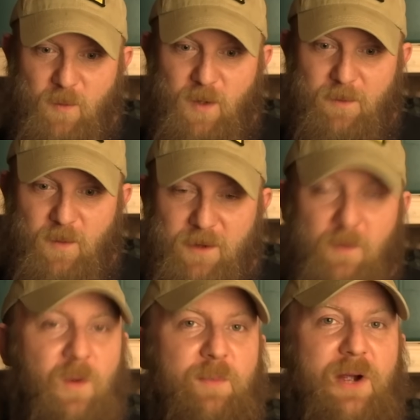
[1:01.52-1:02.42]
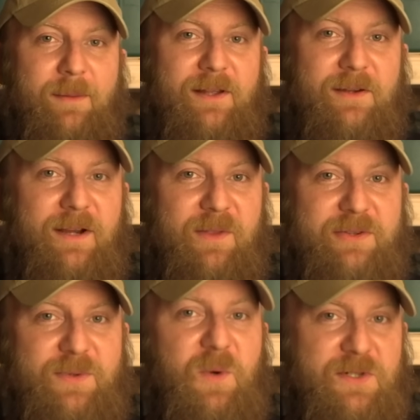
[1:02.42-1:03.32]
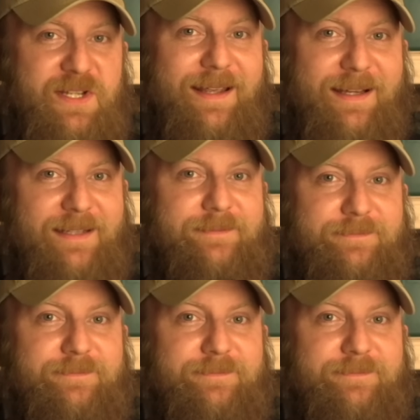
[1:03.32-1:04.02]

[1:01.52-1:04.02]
We're probably going to hear those words again.